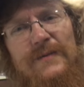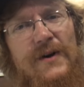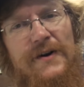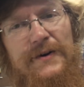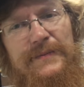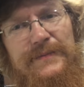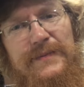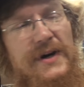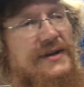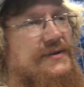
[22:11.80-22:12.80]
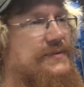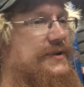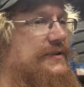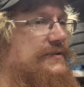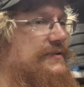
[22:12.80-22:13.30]
tomorrow.
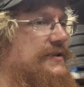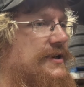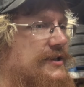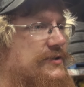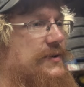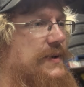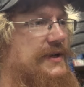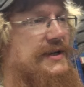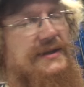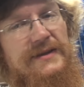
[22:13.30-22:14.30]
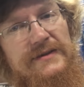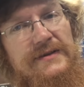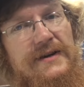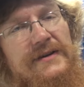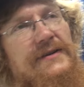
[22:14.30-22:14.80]
Possibly. That's why we had to get this
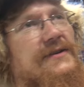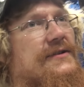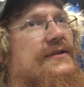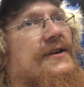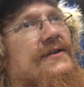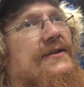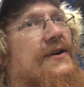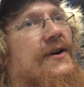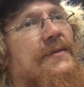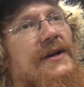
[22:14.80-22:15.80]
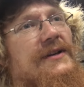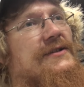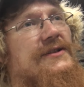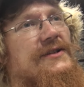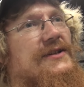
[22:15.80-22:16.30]
done, because a dick, you know, I mean, he
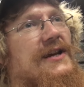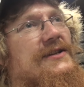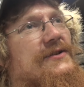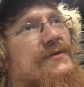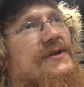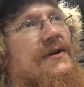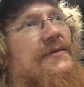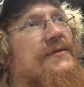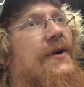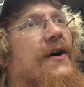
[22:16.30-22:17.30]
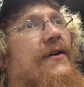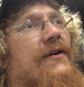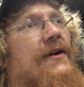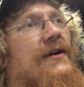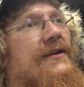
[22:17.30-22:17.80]
just says he was coming tomorrow.
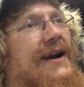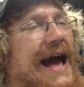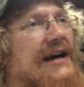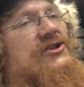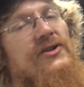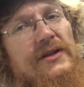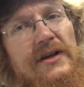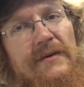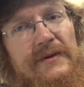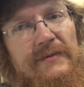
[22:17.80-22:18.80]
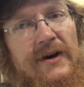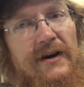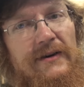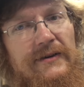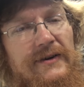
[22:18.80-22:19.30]
Not actually coming
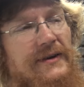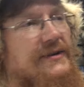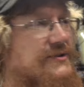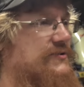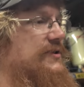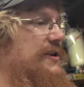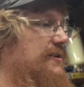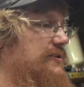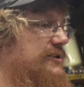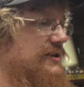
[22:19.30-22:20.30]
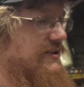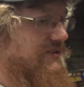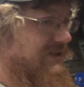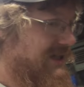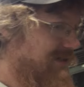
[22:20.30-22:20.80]
tomorrow. So we'll get our shit
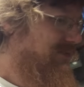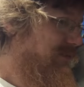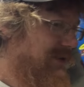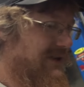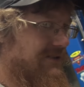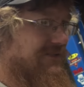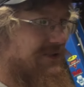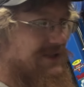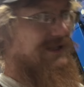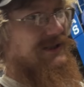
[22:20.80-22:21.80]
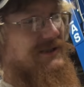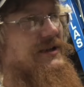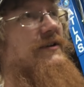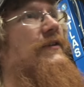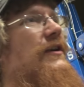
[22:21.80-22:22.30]
all ready and prepared for a dick that's
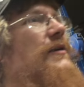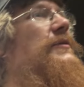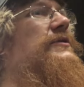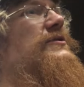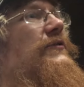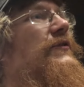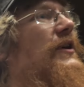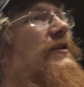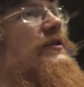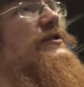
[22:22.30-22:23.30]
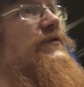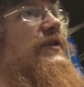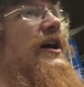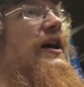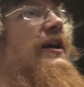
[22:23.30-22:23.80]
not even coming. So fuck rates for
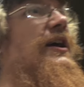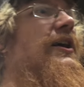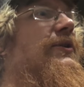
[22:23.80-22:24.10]
that.